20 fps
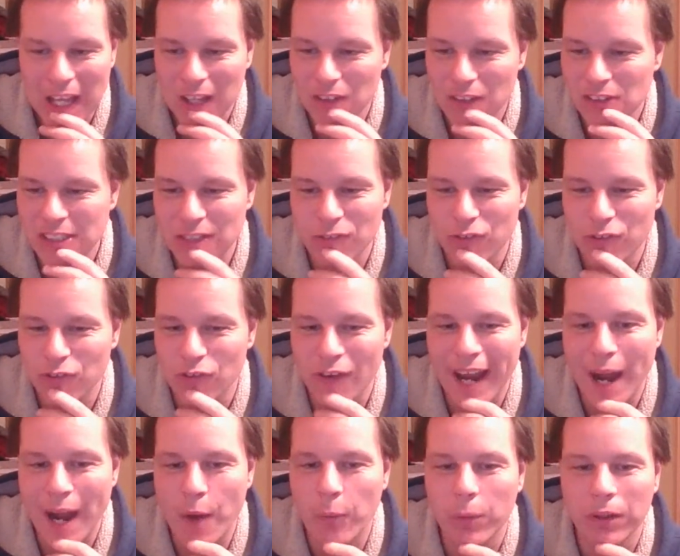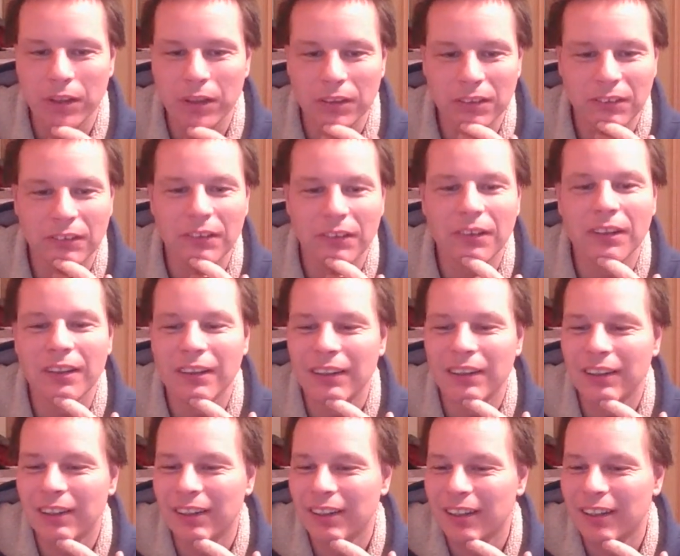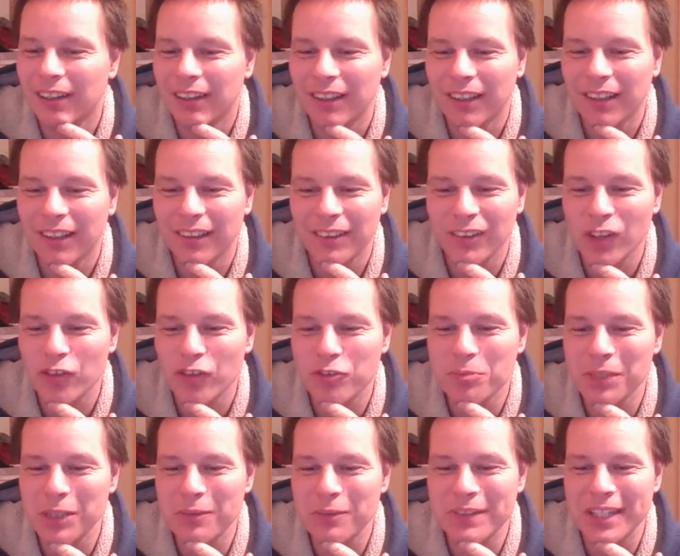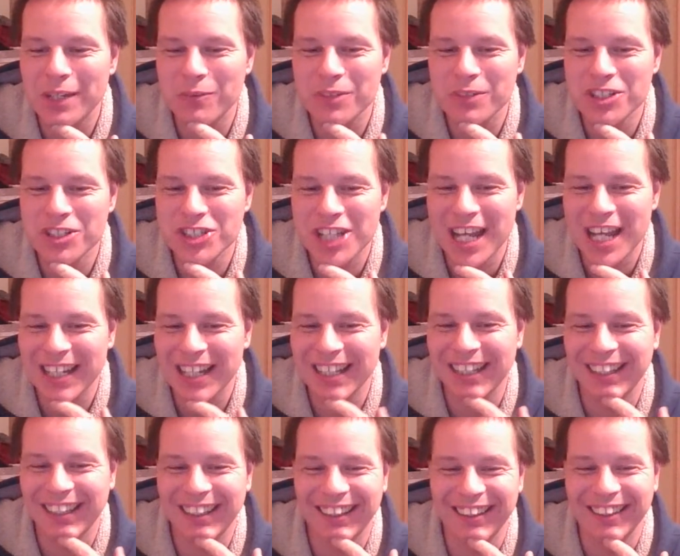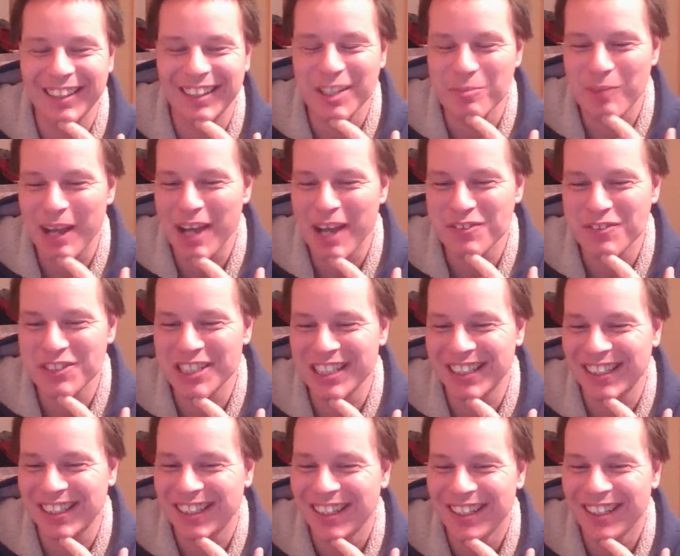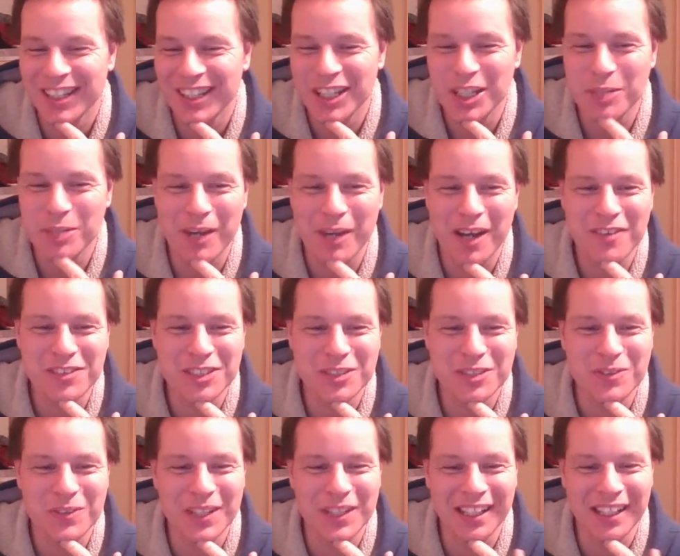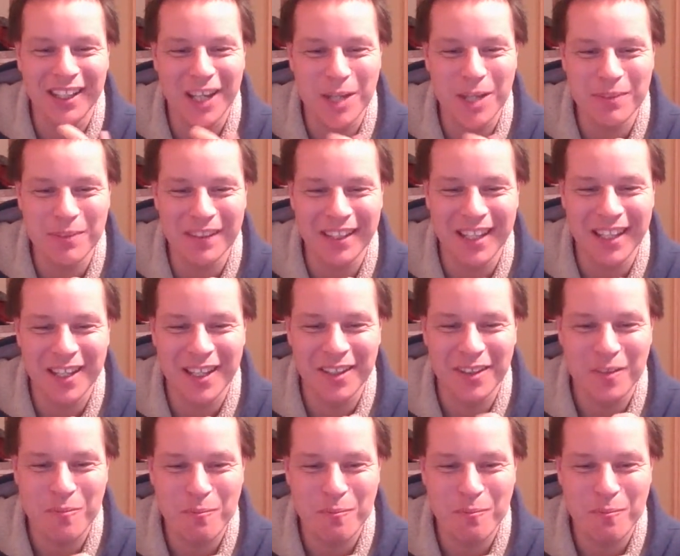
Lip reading: Or is that Frau? Not familiar with that word, Jack. you might have to enlighten me there.